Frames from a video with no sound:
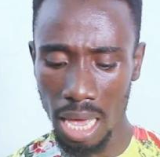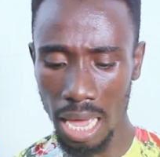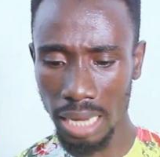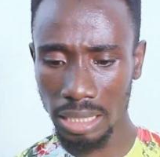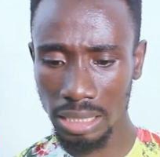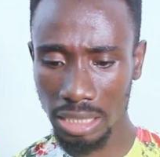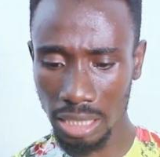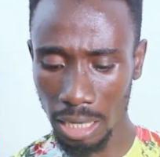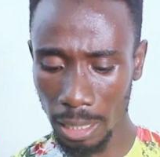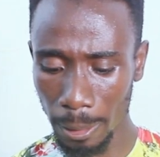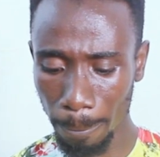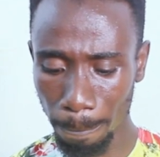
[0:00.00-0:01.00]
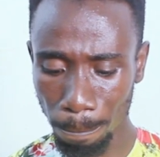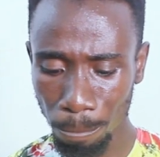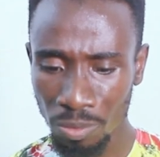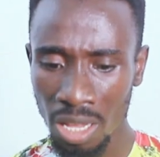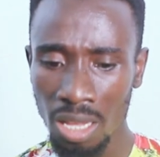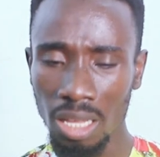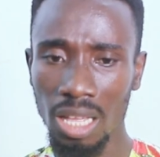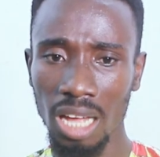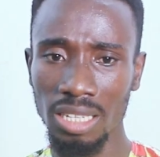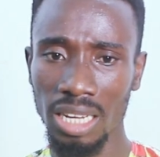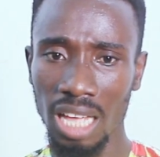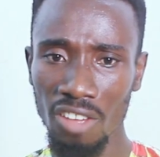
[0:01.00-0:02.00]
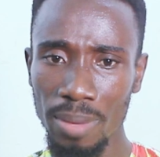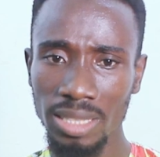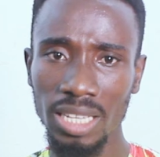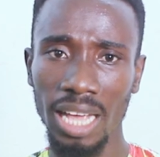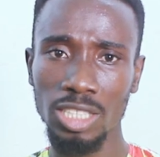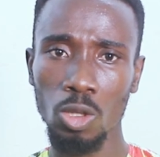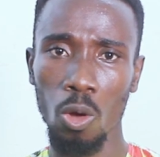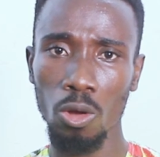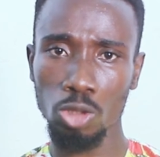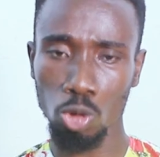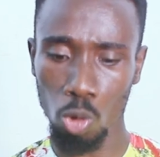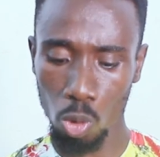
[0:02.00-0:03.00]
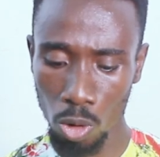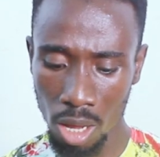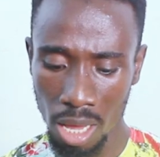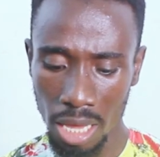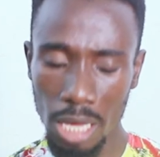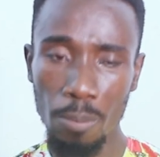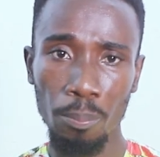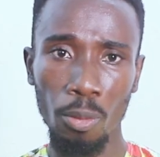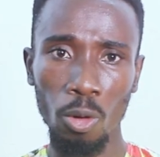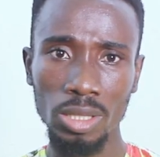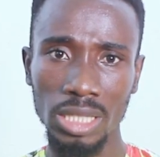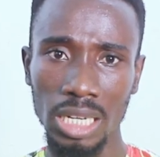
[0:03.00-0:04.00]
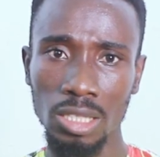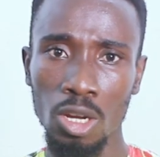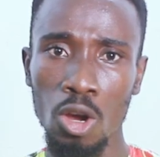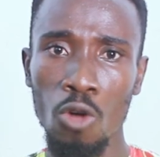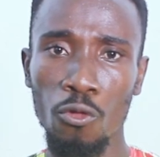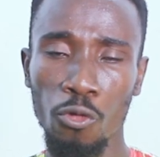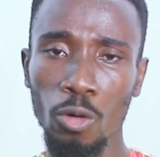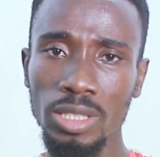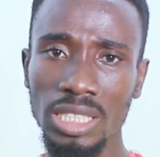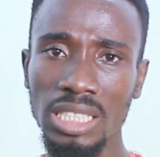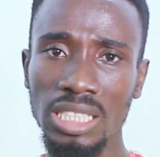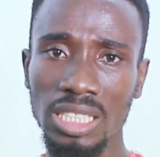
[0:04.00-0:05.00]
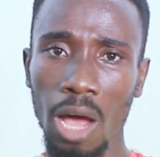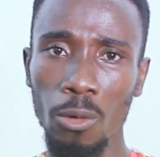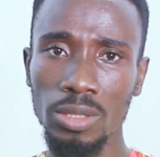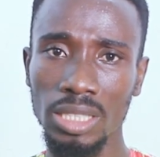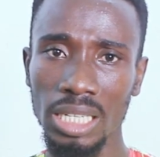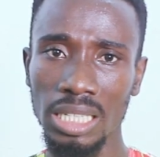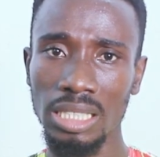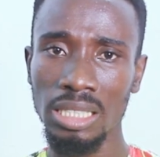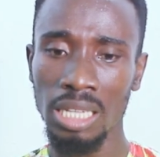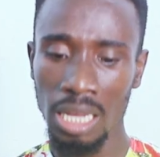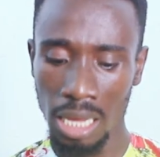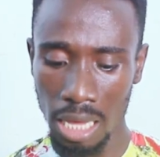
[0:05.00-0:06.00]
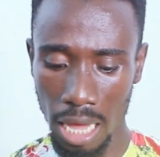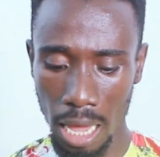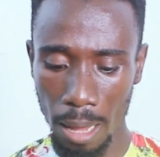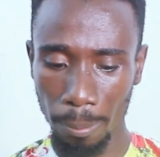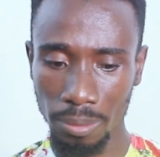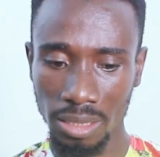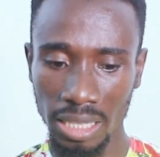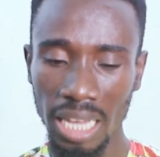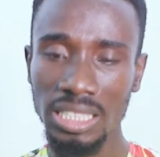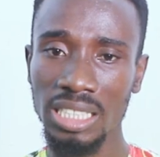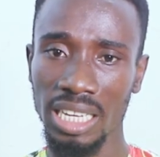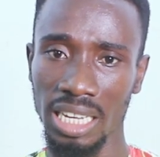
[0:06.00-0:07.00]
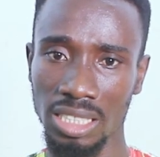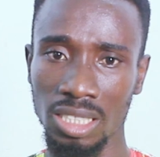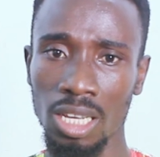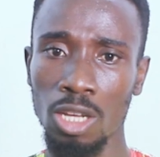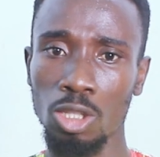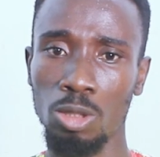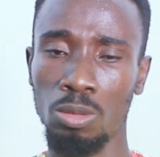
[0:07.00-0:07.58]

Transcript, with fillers: And um, the government has also imported forty thousand um, test kits